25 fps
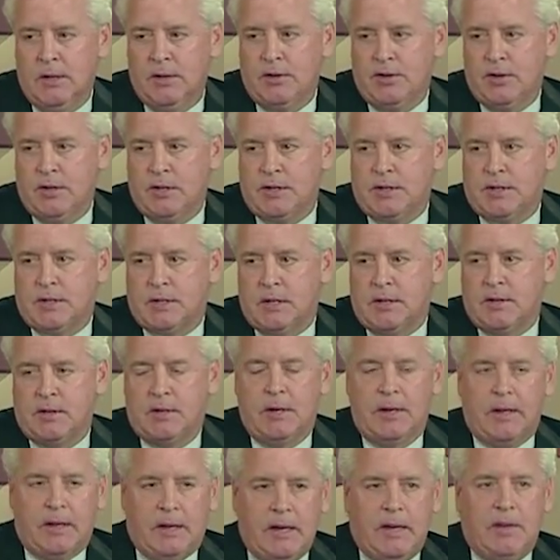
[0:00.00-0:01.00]
just
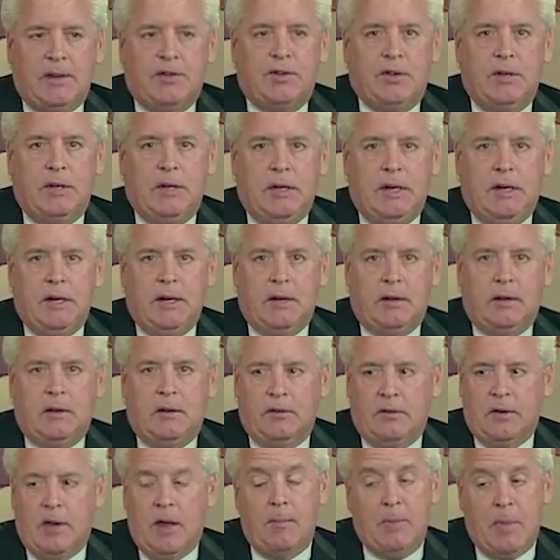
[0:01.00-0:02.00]
in case you need it,
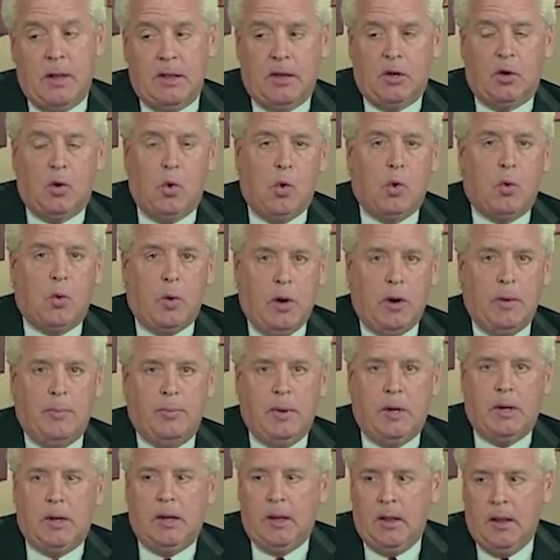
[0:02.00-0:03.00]
because I am on the go quite a
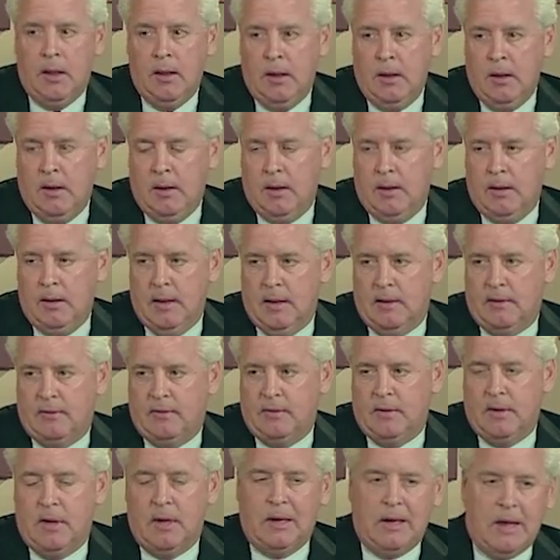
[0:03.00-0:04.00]
bit, and
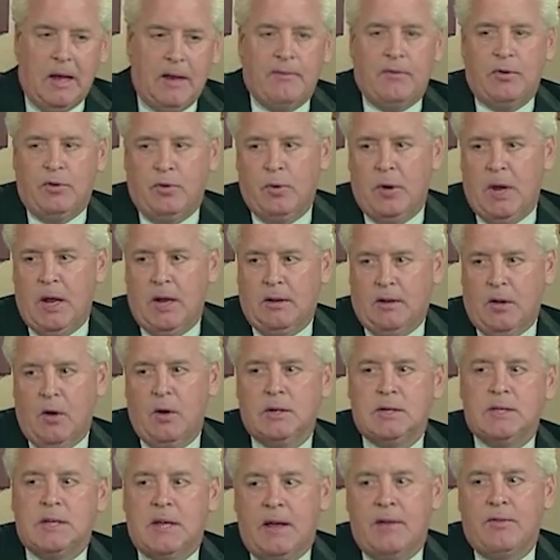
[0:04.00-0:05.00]
that's kind of a drag to
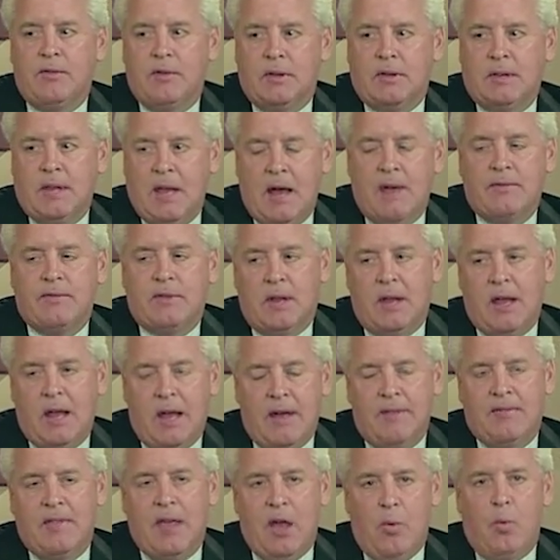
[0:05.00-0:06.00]
always have to
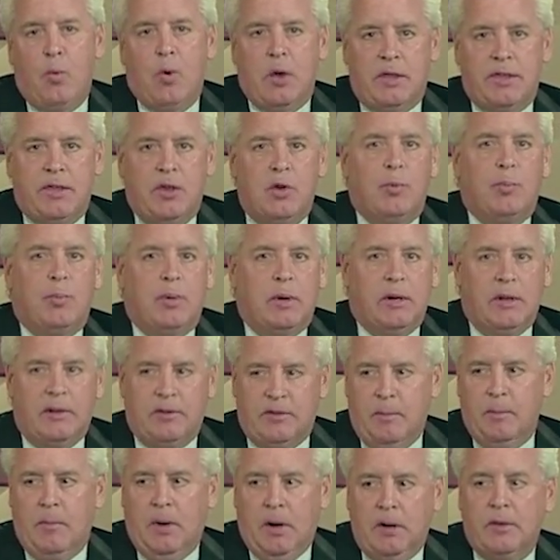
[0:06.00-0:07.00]
have that with you, but
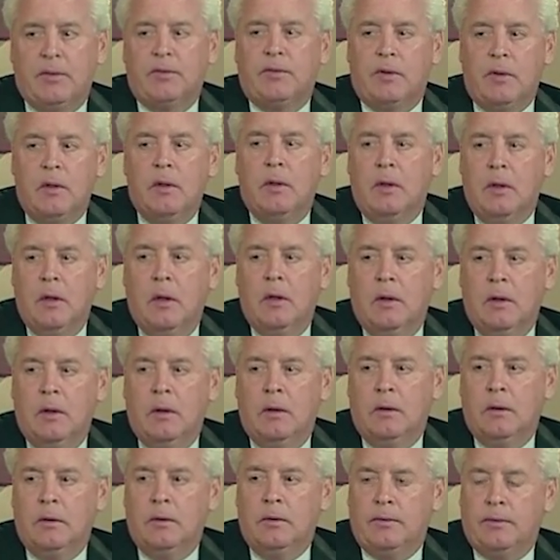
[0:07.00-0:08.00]
it's a must.
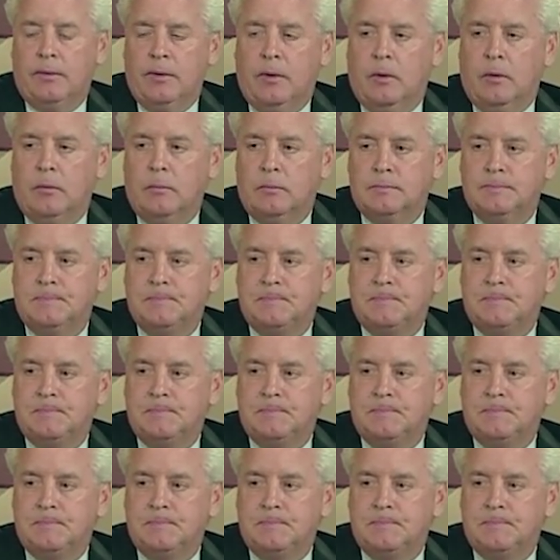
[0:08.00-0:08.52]
So.